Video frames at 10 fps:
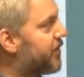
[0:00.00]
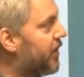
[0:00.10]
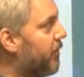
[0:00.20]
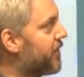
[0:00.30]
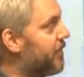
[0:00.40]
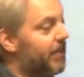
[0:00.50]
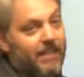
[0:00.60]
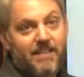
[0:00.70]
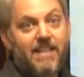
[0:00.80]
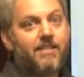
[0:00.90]
know, start with something
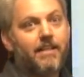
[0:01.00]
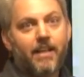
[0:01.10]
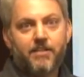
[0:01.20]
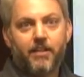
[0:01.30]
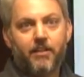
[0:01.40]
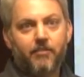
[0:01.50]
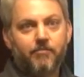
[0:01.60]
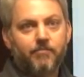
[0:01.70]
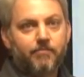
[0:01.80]
that's easy to execute.